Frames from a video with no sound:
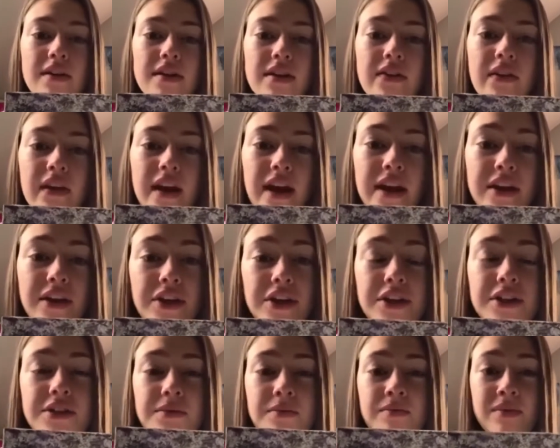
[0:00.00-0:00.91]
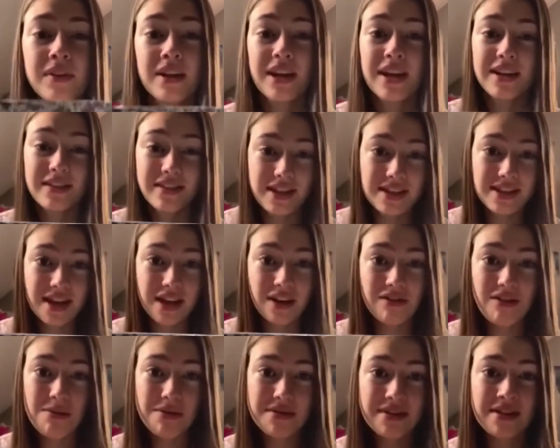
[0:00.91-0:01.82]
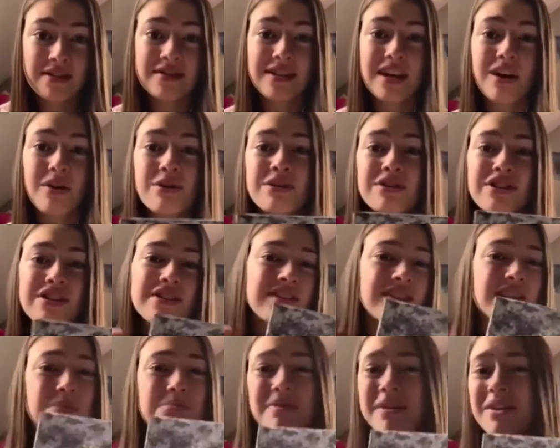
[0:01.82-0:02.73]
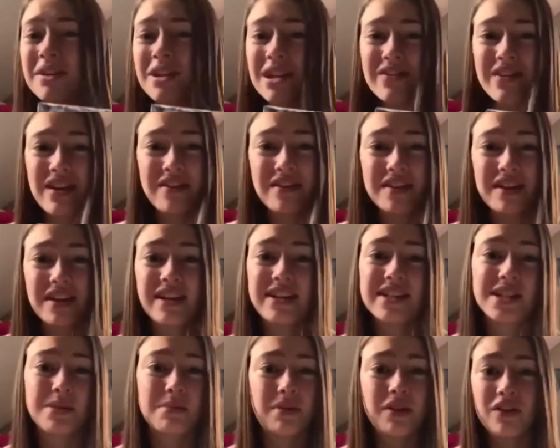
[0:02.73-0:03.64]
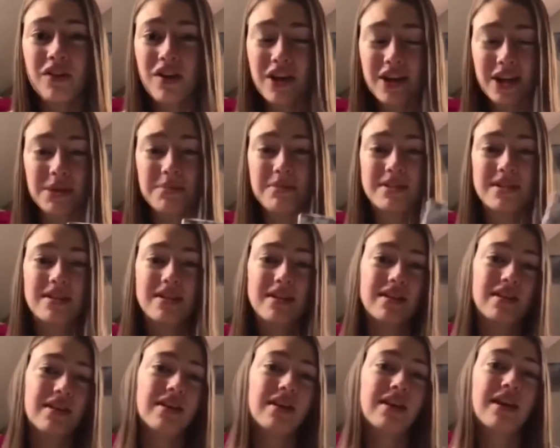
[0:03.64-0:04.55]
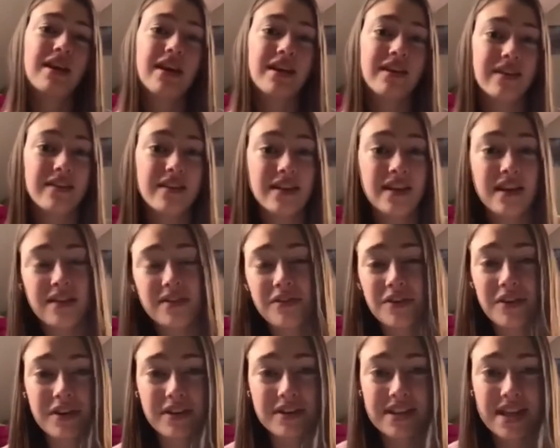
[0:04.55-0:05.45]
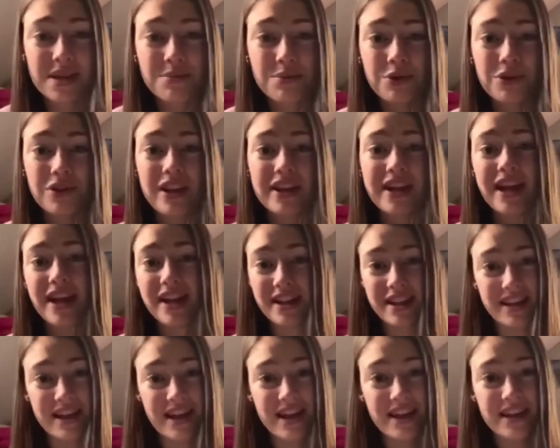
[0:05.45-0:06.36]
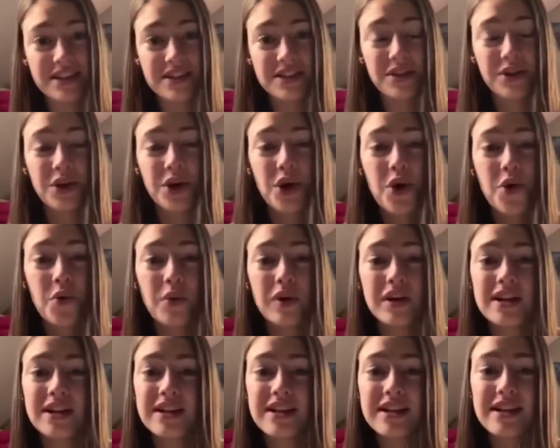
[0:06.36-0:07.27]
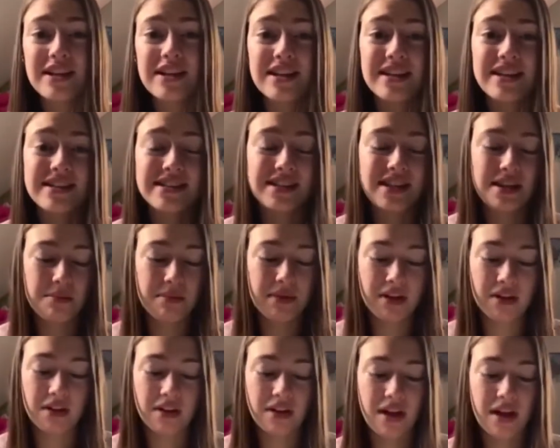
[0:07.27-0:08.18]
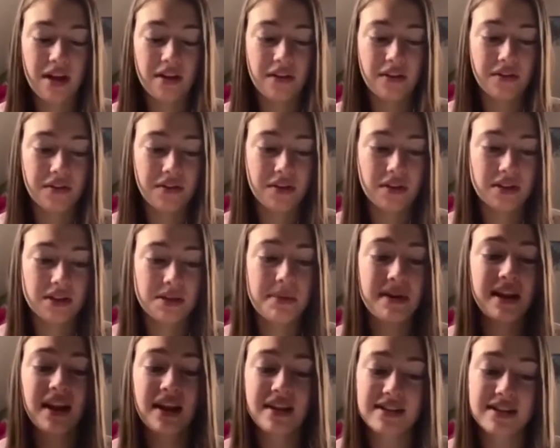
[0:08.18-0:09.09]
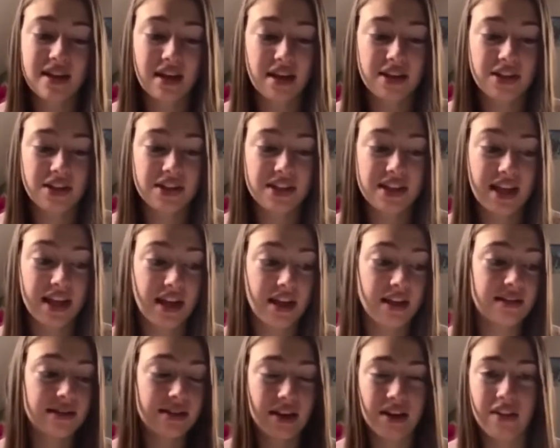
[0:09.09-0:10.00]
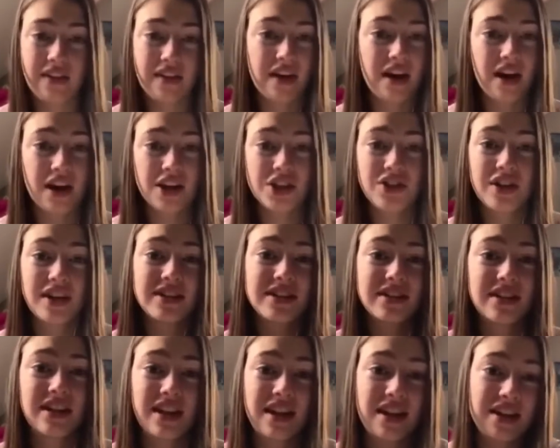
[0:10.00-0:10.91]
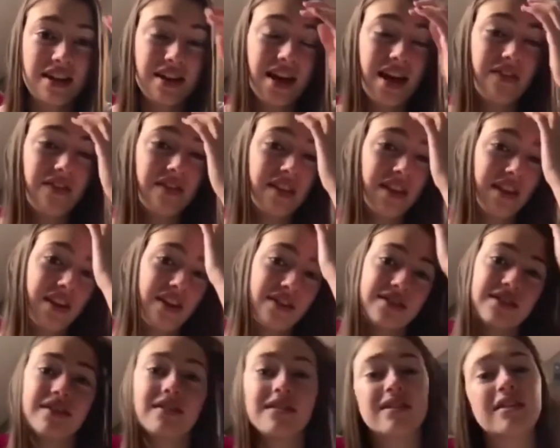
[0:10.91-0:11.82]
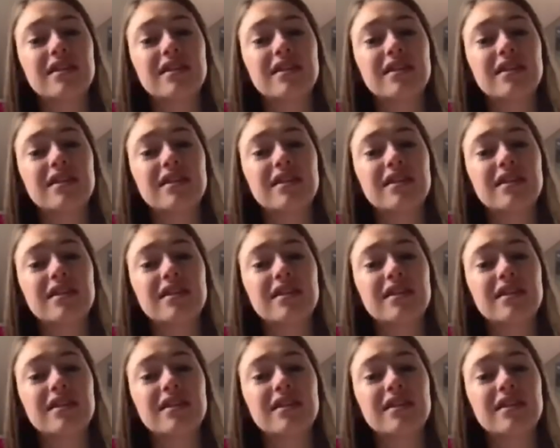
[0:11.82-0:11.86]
that I could. This kind of represents how he's just in the middle of everything. He's in the middle of arguments. And for example, like at the end, when he is in the middle of debating on signing the contract and like everything else and